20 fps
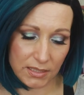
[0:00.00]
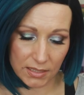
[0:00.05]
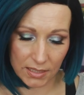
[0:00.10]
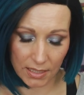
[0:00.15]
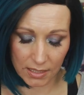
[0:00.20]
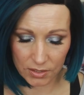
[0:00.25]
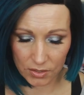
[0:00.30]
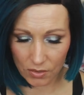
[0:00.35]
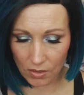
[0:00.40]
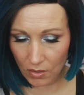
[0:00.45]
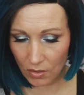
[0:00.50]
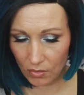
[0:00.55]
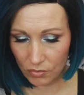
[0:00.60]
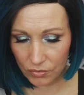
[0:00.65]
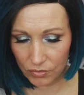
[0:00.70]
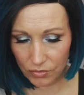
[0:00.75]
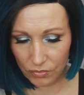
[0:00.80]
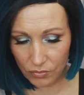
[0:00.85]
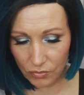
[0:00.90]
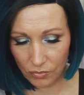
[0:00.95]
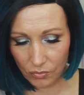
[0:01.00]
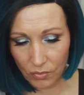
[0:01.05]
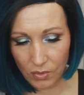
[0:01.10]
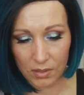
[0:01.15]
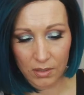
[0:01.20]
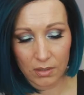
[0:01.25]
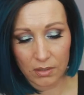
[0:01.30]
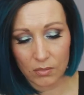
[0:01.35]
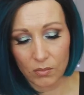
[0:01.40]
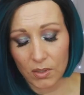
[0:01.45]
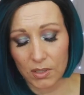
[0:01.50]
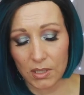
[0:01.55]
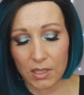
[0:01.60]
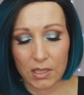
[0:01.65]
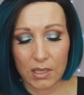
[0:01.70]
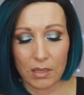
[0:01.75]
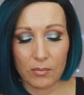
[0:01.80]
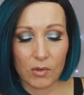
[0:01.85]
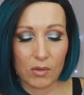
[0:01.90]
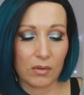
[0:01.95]
let's next go to another one
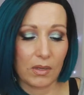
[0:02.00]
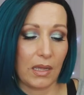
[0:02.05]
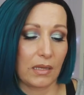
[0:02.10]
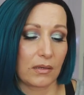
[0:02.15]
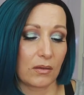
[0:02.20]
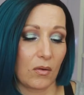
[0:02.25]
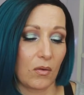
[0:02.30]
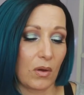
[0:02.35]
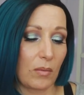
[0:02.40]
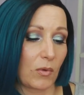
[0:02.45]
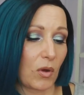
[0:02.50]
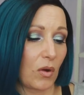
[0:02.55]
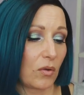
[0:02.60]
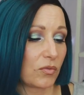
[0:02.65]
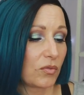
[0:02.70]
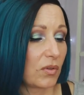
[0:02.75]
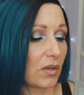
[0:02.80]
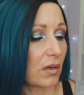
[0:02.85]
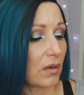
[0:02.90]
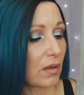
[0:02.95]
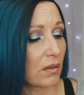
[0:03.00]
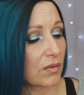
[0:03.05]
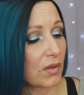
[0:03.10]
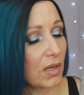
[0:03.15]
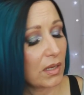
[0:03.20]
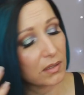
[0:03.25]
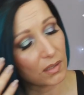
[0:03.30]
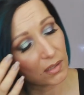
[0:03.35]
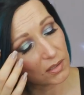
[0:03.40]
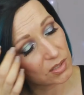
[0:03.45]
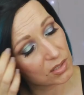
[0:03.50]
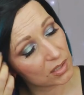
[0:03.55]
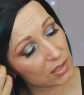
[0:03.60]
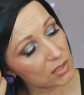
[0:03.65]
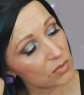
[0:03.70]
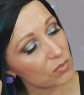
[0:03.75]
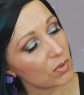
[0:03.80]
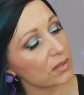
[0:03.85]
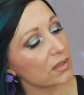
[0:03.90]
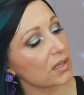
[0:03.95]
that I'm, I know I'm going to declutter. And that's
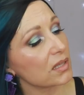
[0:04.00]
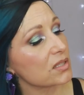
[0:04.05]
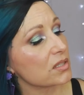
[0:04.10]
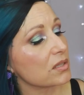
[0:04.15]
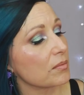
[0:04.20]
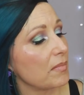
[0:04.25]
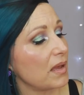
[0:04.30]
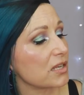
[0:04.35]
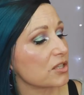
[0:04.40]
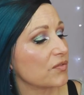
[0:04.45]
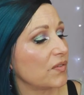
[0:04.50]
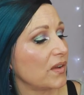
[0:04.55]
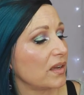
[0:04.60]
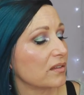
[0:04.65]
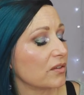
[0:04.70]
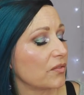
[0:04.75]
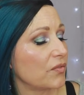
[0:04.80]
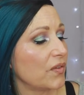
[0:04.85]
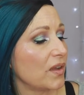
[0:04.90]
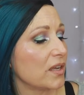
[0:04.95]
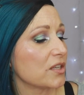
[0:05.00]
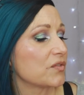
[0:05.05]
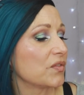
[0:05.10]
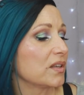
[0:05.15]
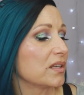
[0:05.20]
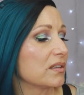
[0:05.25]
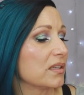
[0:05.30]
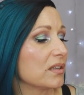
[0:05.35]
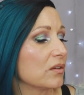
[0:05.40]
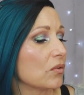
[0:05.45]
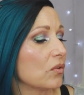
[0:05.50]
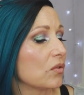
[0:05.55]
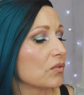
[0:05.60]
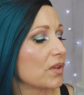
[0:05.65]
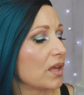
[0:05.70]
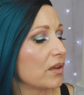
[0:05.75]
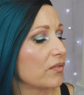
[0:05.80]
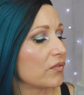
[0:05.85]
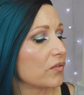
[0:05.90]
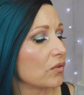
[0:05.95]
this one. That's the Max Factor Facefinity
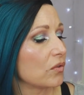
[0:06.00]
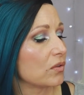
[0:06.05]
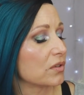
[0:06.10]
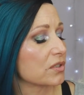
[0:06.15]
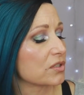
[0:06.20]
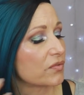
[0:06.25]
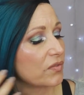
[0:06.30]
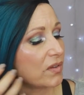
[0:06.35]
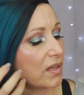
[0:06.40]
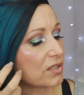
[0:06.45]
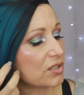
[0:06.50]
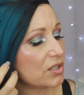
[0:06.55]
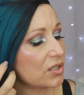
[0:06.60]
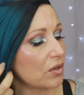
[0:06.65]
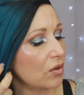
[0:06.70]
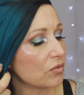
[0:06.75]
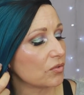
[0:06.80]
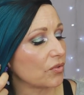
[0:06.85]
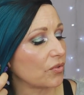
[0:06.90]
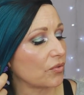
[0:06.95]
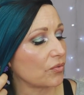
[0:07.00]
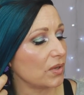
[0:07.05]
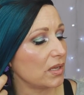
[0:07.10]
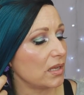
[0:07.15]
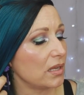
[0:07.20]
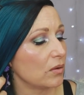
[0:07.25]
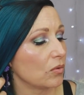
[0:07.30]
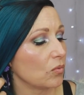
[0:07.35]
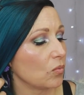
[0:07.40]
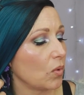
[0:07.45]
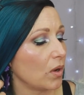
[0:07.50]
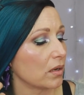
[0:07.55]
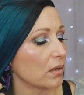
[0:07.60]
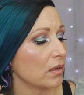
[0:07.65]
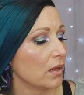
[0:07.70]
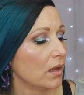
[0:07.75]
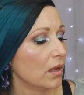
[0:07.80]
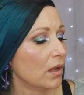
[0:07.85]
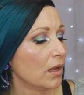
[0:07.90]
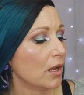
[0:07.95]
All Day Flawless Flexi Hold
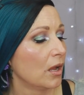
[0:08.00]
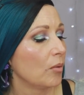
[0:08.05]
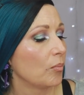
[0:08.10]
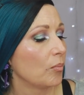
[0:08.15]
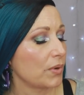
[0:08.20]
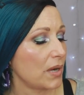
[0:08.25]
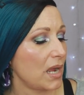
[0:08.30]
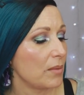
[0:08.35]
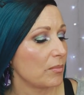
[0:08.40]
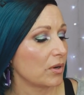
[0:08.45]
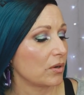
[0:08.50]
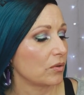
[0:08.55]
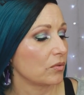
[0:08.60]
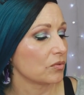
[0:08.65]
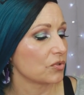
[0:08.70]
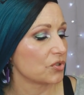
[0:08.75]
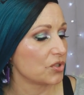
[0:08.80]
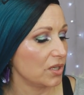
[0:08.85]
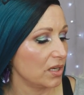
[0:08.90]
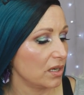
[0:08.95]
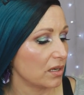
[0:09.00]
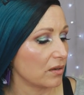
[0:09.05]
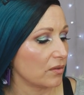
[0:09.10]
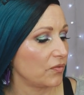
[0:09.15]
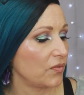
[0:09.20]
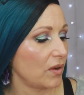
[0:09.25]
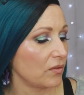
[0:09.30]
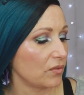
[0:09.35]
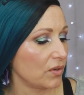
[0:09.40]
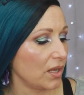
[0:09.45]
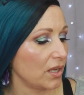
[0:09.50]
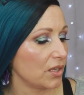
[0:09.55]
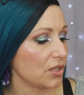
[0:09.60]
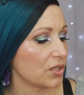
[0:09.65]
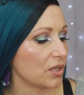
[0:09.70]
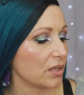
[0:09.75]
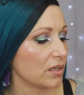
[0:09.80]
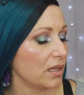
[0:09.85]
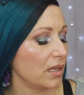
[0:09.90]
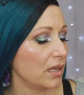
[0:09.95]
3-in-1 Primer Concealer
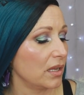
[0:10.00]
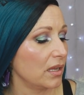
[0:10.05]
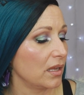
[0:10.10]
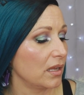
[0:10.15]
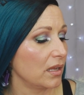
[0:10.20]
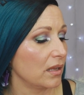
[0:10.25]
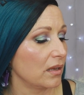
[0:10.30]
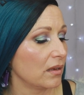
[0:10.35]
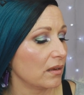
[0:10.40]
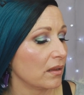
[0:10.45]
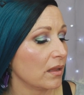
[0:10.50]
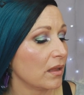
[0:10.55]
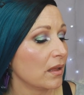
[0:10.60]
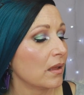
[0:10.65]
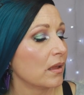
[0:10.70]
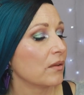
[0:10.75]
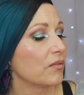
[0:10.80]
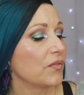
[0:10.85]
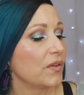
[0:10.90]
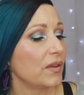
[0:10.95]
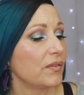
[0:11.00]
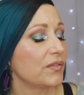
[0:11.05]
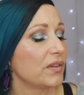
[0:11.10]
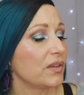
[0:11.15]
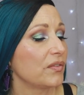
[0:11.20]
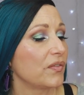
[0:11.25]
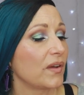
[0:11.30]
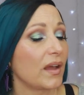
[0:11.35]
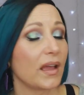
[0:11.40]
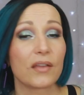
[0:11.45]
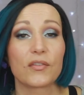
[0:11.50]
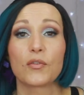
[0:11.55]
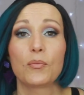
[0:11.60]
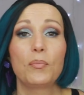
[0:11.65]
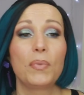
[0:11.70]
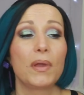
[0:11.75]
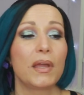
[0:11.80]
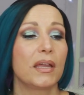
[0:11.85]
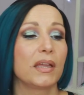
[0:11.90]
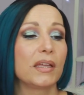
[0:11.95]
Foundation in
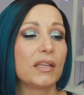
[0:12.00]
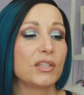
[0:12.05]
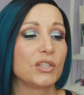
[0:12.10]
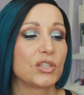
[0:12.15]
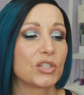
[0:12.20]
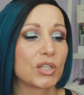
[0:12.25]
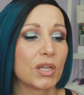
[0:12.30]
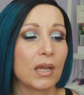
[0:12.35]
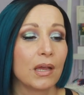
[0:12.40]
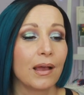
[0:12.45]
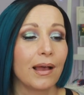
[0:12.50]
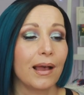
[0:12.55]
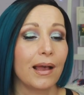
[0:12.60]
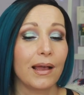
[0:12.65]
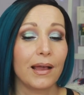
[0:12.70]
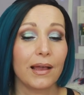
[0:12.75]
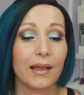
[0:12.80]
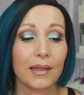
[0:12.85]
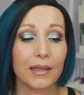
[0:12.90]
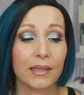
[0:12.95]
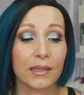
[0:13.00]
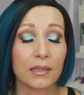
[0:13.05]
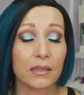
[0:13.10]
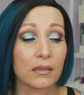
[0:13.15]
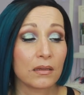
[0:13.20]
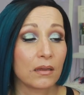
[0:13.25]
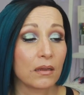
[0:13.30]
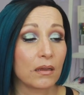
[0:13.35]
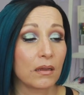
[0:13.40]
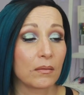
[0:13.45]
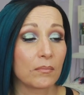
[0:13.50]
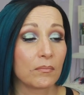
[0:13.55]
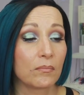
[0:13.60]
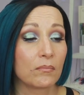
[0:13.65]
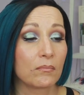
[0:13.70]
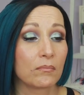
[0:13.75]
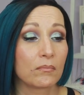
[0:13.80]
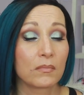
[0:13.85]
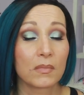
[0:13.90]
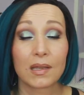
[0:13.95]
55 beige. I
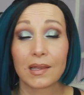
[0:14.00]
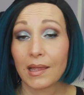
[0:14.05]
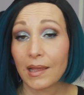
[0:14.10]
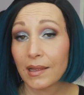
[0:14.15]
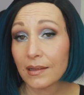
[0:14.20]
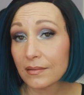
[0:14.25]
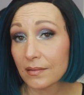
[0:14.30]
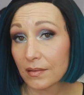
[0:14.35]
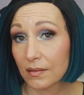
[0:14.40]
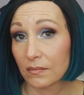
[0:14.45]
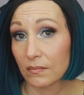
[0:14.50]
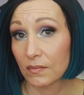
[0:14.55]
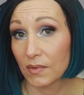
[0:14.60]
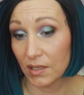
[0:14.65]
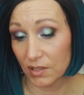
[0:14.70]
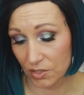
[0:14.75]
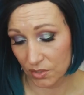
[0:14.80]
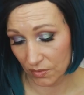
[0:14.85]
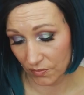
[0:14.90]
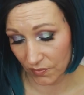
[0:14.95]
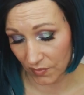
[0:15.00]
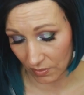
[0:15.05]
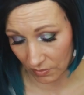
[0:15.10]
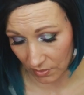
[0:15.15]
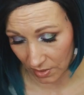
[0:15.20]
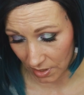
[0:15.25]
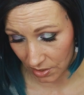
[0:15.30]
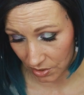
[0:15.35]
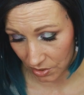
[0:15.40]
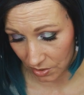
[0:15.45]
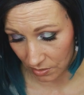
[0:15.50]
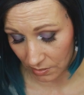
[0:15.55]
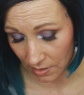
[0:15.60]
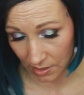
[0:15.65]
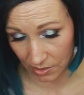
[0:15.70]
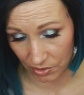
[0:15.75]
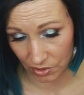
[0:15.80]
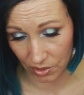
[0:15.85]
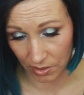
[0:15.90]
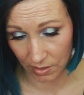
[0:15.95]
um, liked this foundation
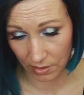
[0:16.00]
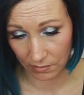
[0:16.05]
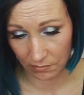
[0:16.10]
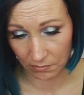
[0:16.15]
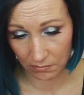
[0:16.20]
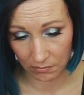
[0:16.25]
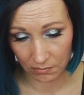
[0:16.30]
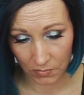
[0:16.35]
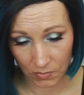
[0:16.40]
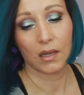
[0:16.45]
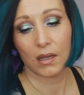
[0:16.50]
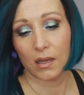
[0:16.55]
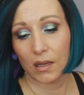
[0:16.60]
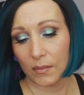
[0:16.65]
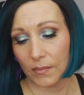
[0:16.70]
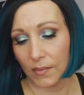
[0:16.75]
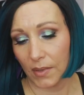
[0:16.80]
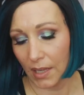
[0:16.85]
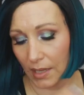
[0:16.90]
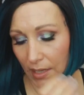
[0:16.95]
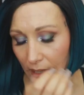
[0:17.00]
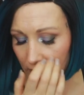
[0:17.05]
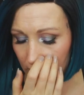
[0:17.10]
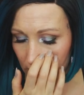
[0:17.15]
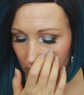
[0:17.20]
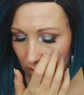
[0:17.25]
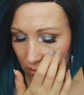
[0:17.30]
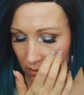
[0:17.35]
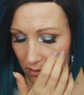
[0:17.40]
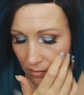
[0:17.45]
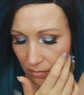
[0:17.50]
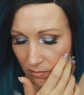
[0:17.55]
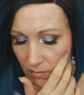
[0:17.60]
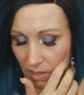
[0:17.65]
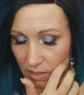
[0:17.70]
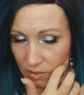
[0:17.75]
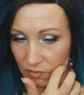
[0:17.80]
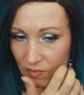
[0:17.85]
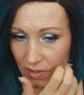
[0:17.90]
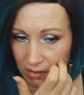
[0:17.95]
actually. Um, I had another
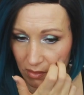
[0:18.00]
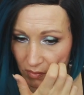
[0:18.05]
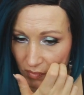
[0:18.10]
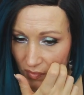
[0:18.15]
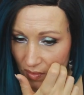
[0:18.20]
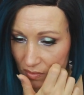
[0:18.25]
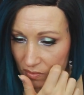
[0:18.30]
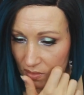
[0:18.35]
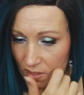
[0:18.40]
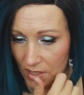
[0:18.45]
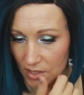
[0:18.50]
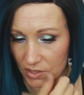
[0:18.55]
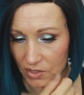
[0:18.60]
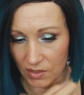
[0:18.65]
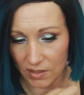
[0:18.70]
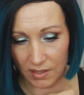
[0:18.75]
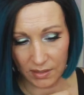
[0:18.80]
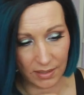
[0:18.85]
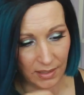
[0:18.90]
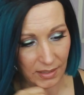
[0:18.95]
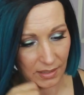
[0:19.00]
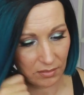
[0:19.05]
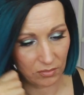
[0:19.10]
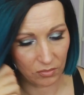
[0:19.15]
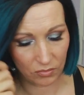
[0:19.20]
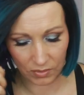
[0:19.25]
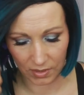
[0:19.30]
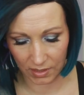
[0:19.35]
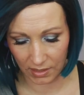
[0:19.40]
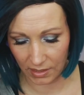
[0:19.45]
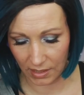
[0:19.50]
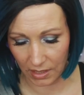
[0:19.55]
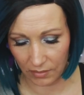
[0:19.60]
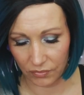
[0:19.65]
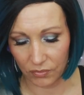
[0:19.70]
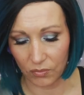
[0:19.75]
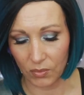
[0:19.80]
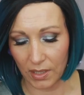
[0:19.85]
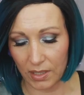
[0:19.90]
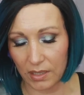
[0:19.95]
Max Factor foundation that I already
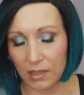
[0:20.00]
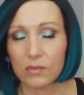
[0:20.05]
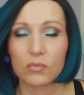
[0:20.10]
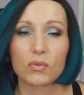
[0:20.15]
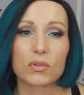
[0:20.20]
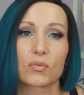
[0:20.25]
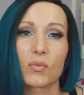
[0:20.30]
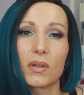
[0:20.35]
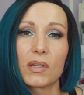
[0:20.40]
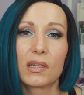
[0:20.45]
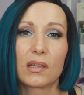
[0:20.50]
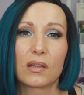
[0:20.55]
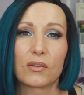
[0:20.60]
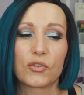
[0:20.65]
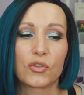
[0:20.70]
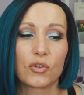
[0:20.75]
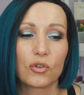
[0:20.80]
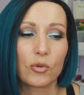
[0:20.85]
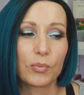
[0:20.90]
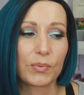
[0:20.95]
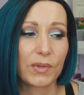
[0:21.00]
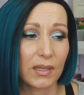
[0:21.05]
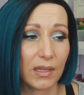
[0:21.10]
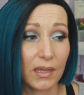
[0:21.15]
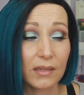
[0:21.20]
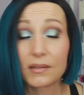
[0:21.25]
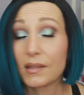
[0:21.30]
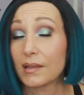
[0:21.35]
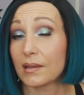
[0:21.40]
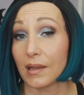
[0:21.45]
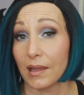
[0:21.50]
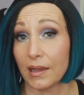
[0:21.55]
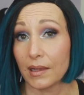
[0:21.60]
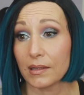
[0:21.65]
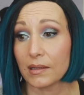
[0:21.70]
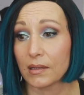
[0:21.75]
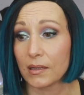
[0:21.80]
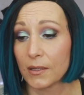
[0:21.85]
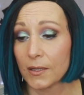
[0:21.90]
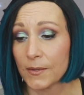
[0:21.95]
gave away. It was one in a tube that I did
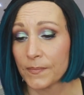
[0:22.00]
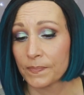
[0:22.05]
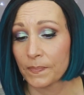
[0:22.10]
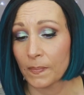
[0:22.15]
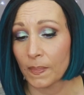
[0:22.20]
like.